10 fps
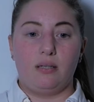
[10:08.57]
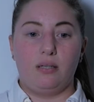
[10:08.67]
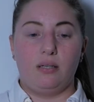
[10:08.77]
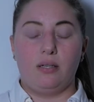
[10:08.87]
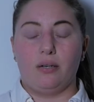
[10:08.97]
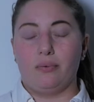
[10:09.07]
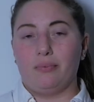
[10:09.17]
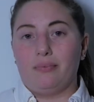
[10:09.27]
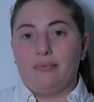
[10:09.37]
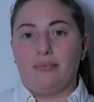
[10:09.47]
You know,
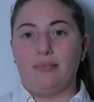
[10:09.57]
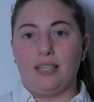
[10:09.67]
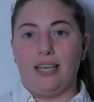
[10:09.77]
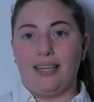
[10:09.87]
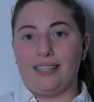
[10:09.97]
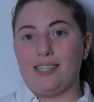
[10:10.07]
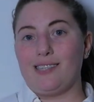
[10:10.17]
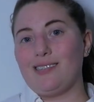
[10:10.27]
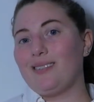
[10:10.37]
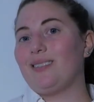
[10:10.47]

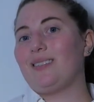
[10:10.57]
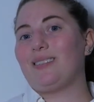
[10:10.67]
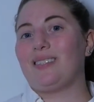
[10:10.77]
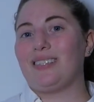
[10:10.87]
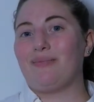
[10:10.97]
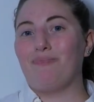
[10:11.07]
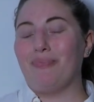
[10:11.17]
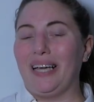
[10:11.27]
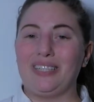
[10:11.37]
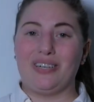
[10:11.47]
it's
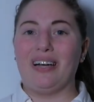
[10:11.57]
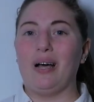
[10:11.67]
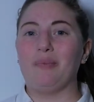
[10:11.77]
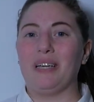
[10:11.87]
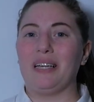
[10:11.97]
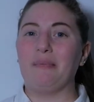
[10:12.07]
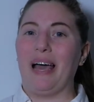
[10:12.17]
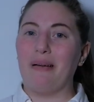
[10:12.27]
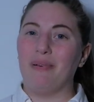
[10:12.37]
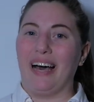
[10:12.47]
might turn out being a
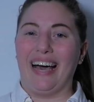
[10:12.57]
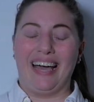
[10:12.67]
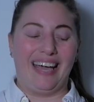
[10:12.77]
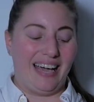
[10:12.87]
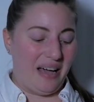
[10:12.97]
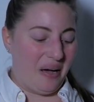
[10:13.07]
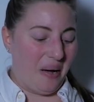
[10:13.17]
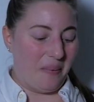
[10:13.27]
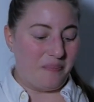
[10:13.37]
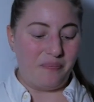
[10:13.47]
bad buy.
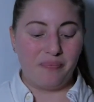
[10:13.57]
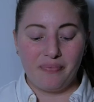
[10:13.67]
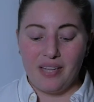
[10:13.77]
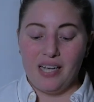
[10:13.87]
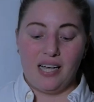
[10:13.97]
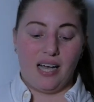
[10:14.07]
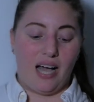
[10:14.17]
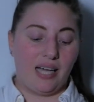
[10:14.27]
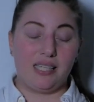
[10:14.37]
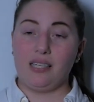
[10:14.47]

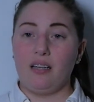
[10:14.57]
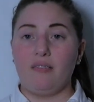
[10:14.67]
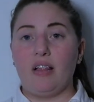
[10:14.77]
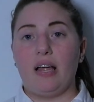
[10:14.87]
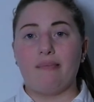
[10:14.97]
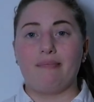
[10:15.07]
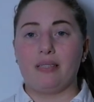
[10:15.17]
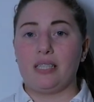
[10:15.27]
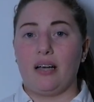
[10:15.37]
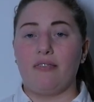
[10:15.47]
I still have a lot of
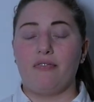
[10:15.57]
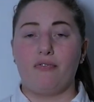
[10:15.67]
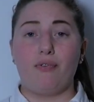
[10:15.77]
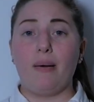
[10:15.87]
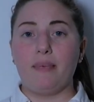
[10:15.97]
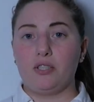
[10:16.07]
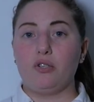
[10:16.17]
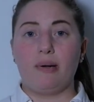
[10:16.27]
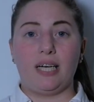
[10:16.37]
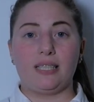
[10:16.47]
stuff from mystery
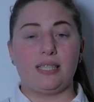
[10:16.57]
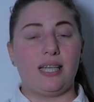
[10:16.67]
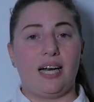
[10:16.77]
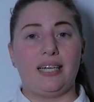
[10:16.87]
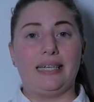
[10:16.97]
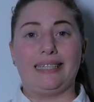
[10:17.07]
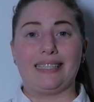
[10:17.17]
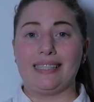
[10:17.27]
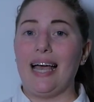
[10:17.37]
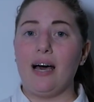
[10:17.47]
boxes that I need to
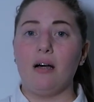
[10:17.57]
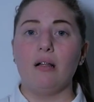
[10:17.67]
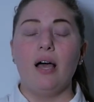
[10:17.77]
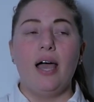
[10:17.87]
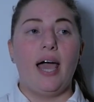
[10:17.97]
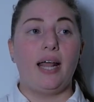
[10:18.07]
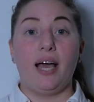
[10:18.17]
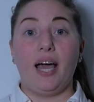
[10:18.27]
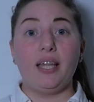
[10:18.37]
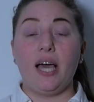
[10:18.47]
sell, and
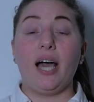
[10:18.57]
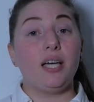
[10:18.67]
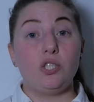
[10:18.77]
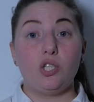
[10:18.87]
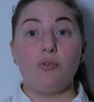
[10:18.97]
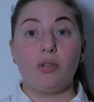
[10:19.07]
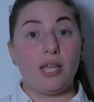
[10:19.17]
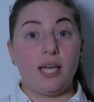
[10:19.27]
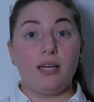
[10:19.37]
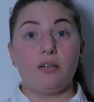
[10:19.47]
I do
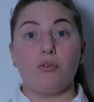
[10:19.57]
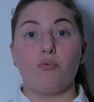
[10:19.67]
think